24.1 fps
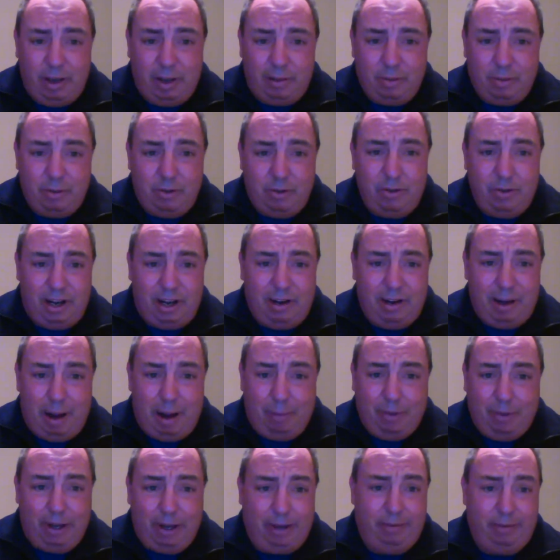dude, I'm
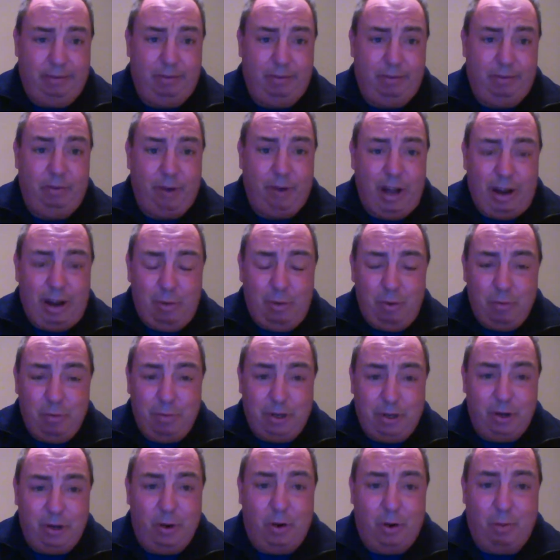like, well, I wouldn't be
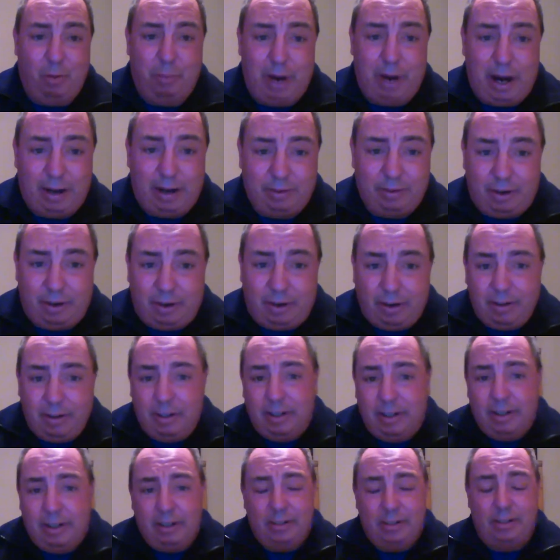going back there.
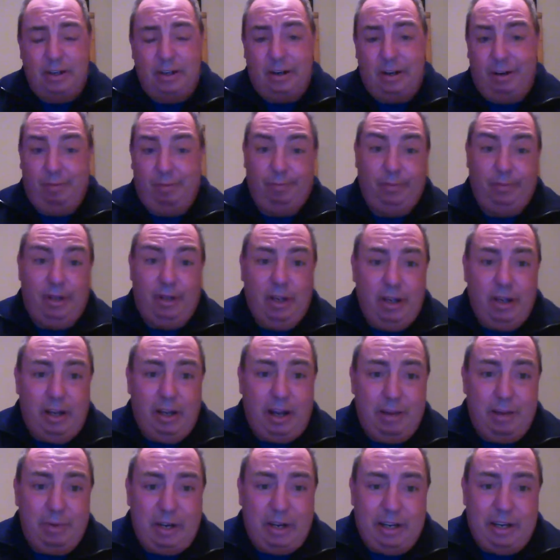So,
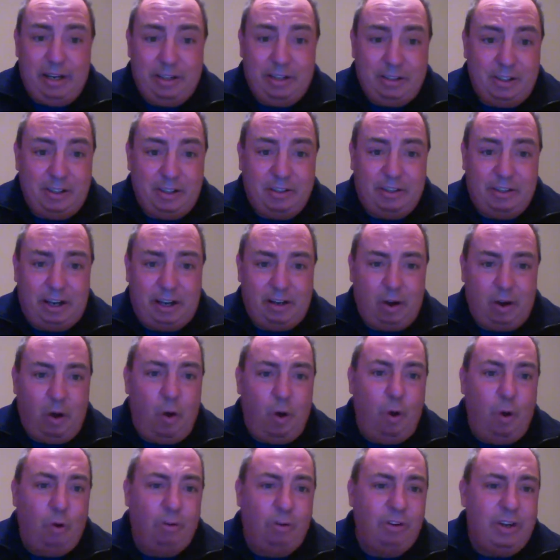I mean, it's just like a
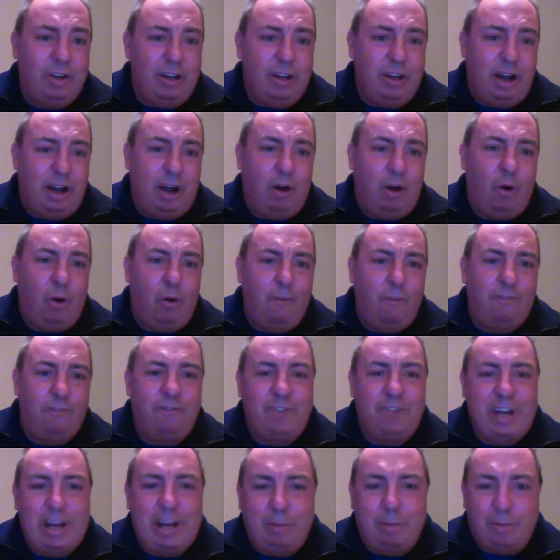whole
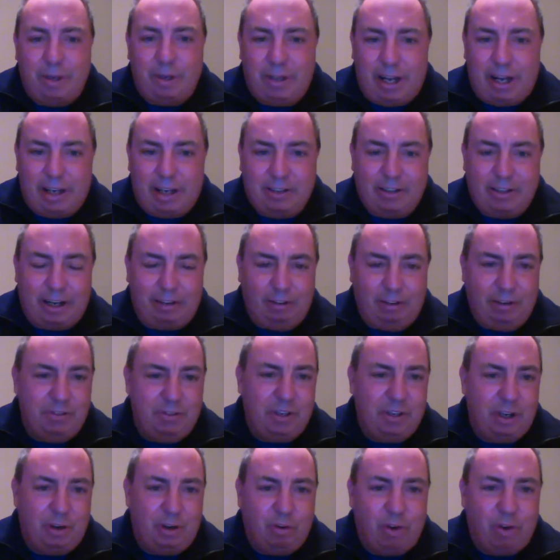family that's like
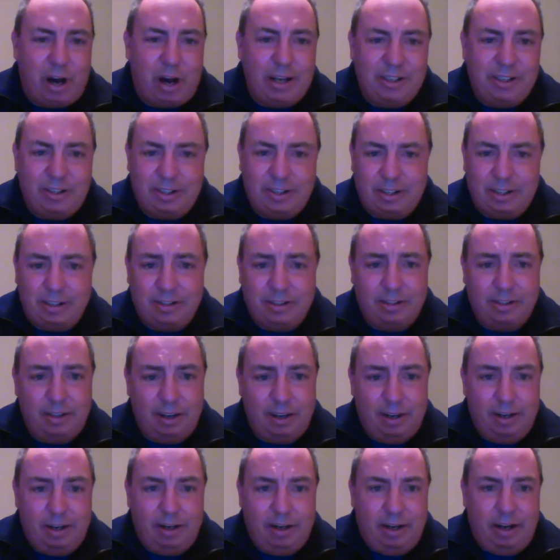lives in crisis,
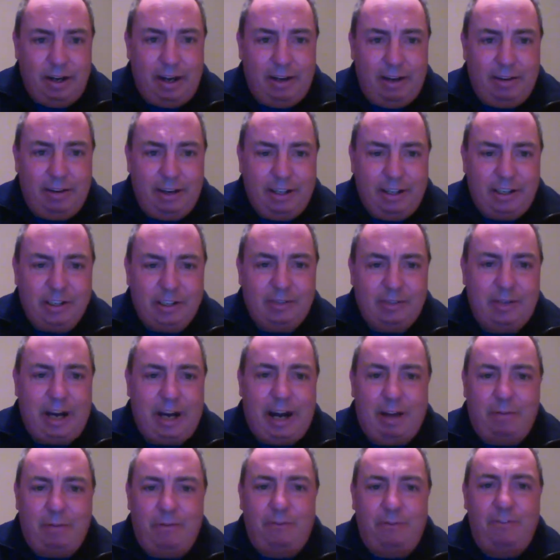and they just
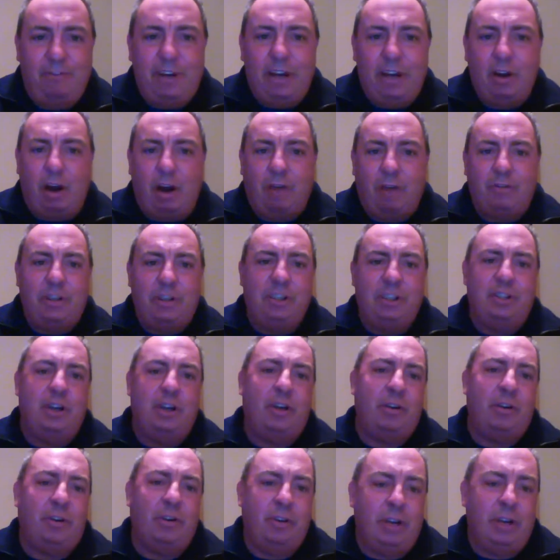kind of feed off each
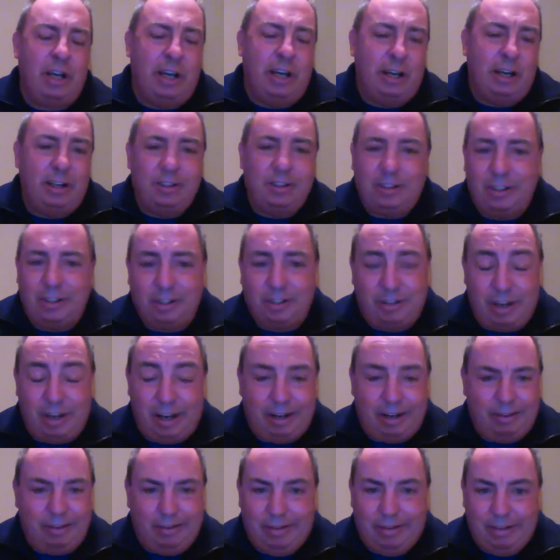other, and it's just
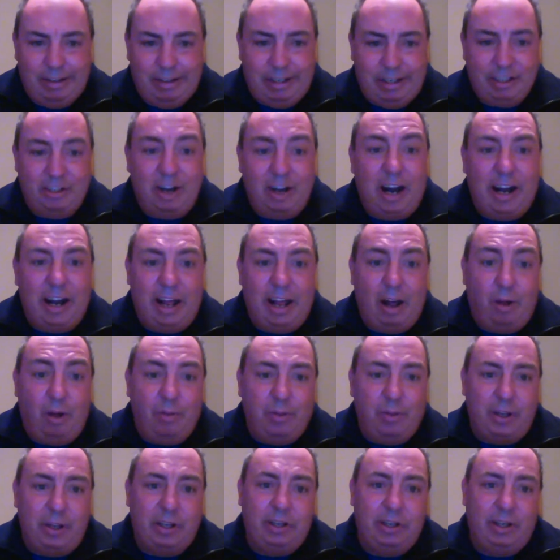like it's not
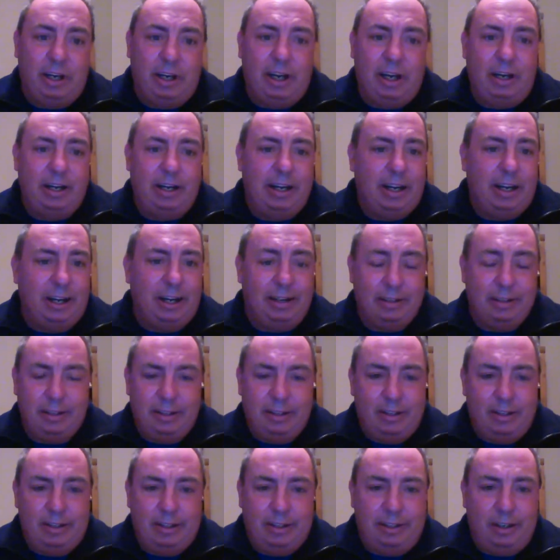healthy, and
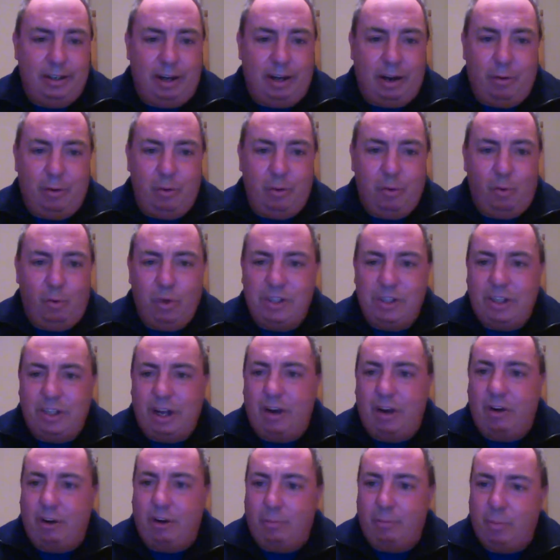I wouldn't wish
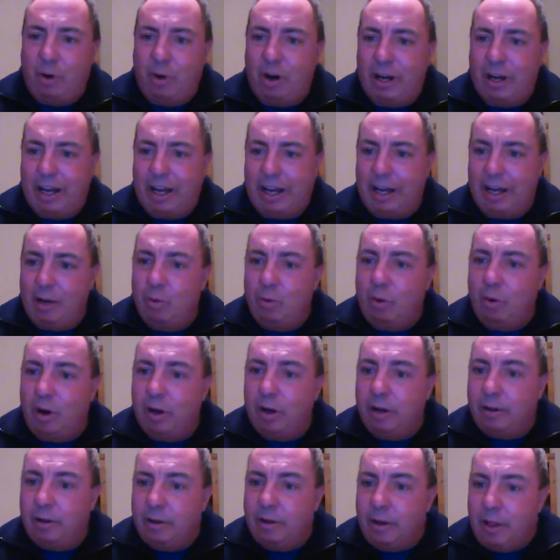that upon
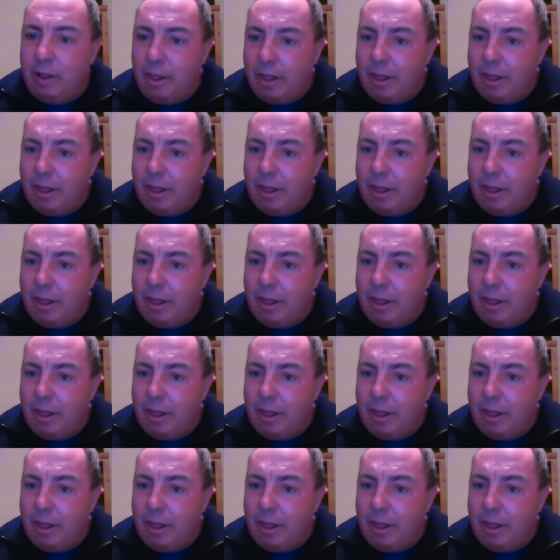anyone.